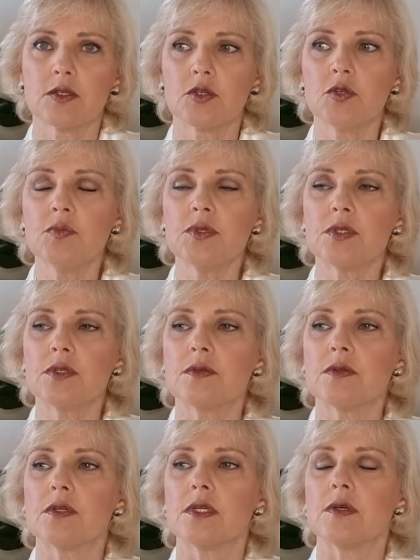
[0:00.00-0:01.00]
rooms.
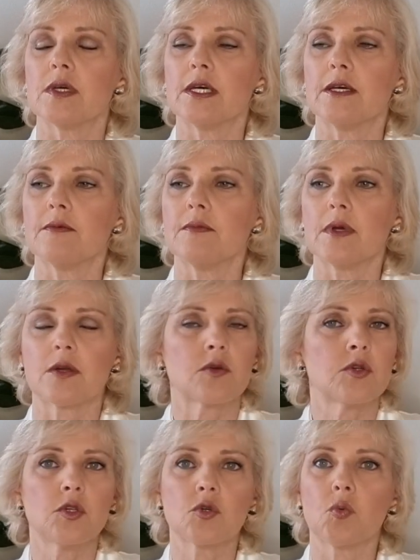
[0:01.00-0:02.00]
I
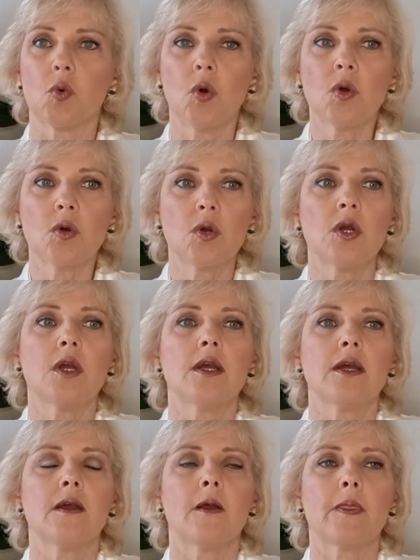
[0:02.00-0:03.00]
couldn't walk.
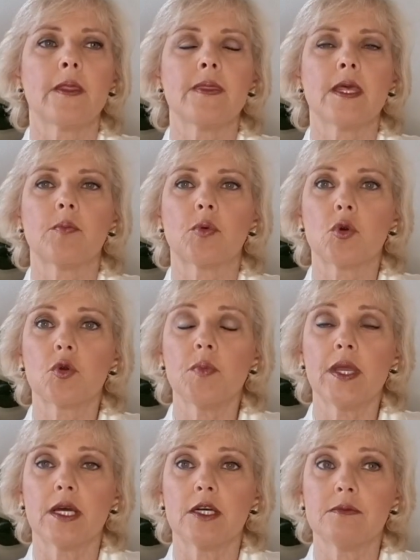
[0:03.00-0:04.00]
And then they brought
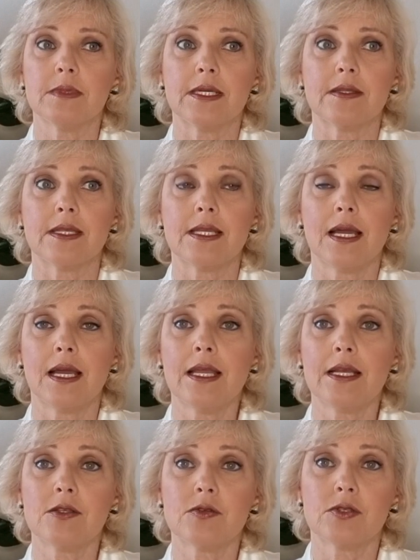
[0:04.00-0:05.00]
me home, and then I
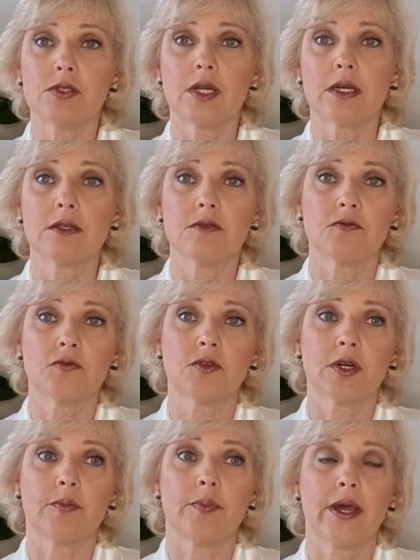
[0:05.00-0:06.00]
had to struggle
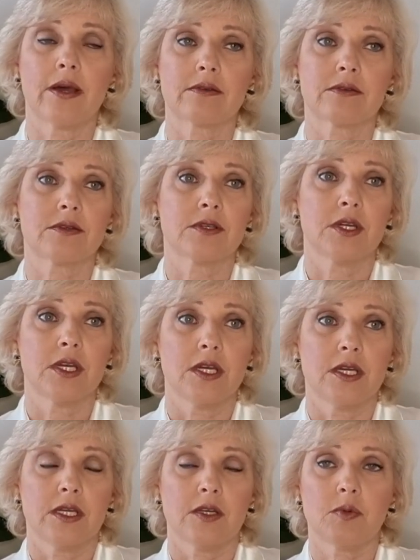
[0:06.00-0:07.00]
for it
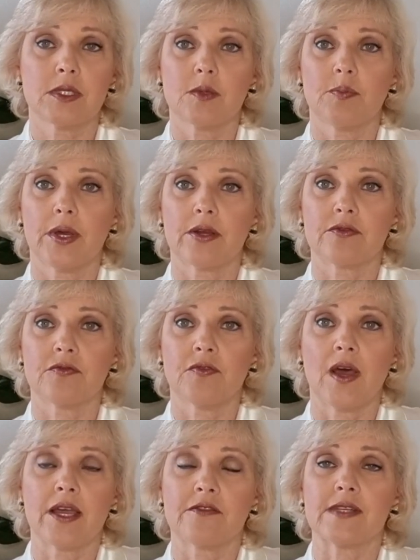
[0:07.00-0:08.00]
was about
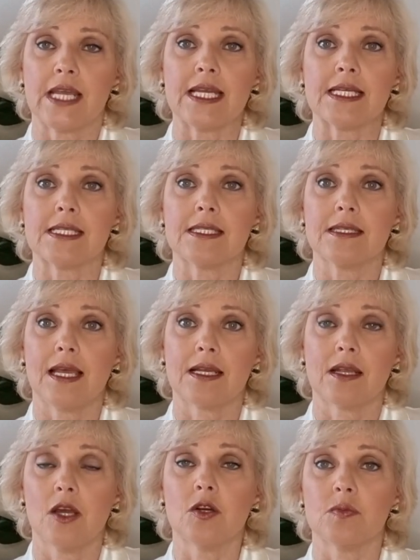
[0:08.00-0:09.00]
5 days at
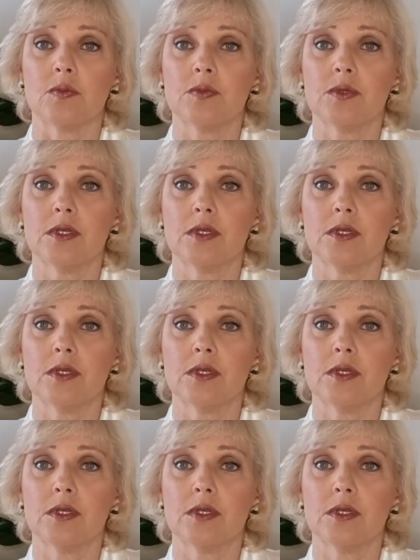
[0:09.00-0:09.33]
home,